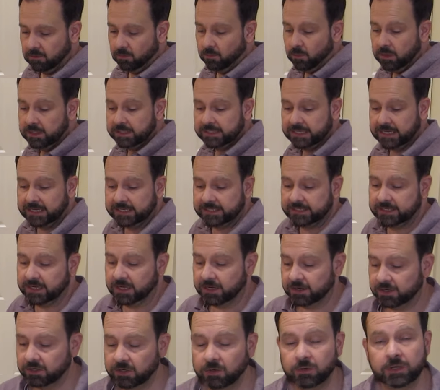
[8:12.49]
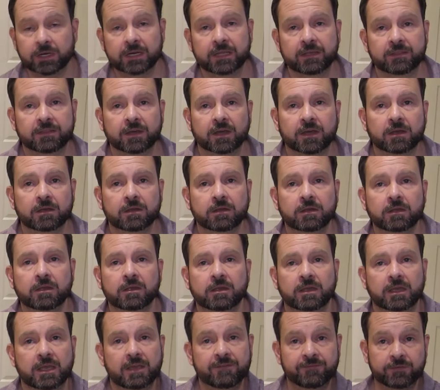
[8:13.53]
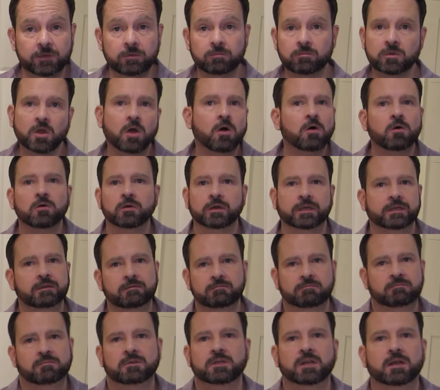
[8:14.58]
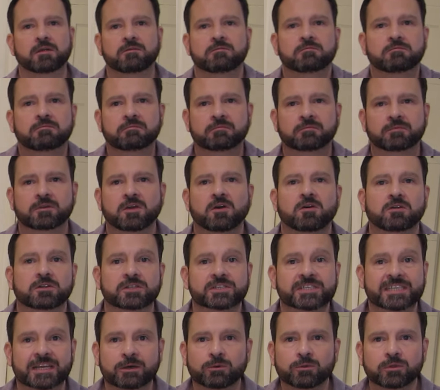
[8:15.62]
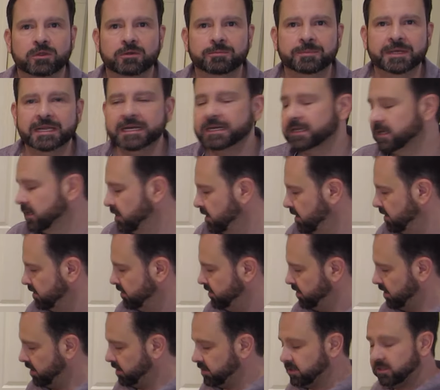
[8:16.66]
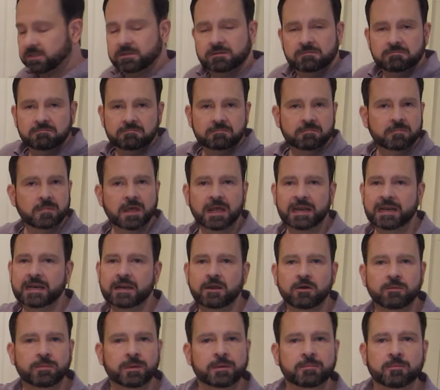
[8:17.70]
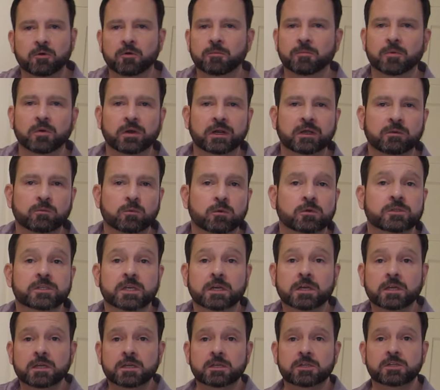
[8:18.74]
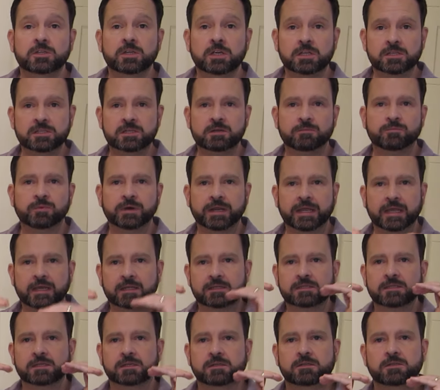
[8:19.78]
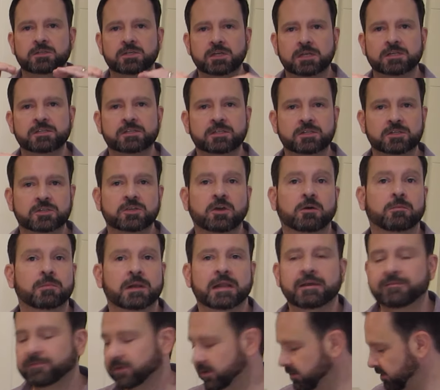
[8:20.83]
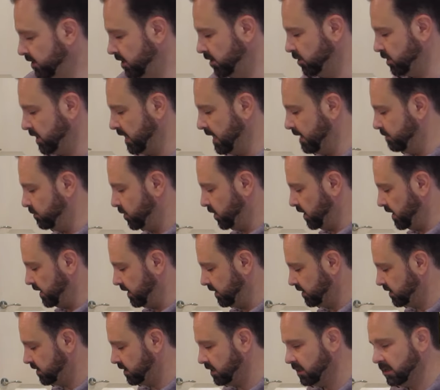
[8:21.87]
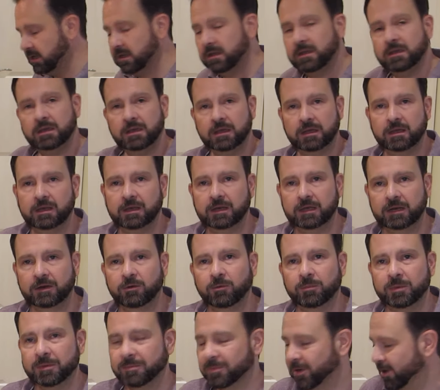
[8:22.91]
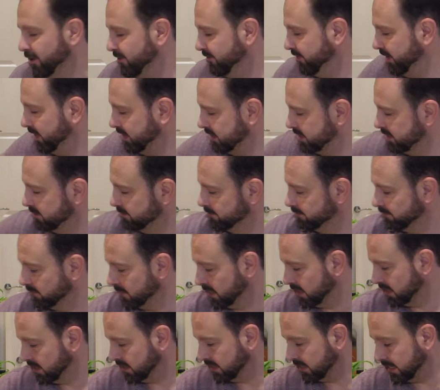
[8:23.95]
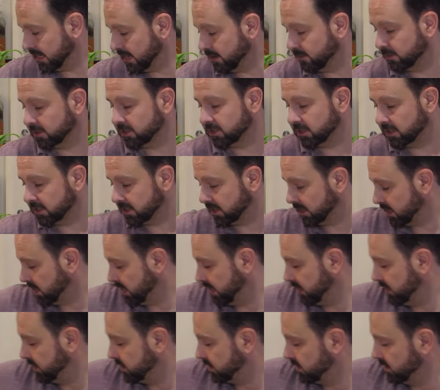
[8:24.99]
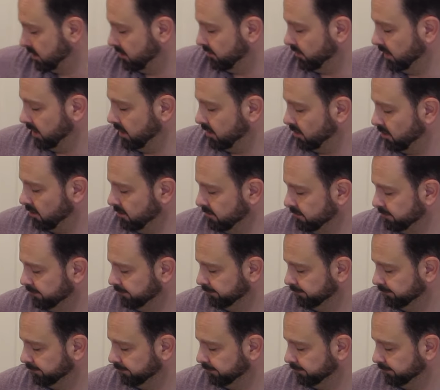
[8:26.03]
Once that's done, you can either, if you can't settle them in, just a little bit more boiling water, just to bring it to just the top level of those lamb shanks, and it will be perfect. Now it's just a case of lid on,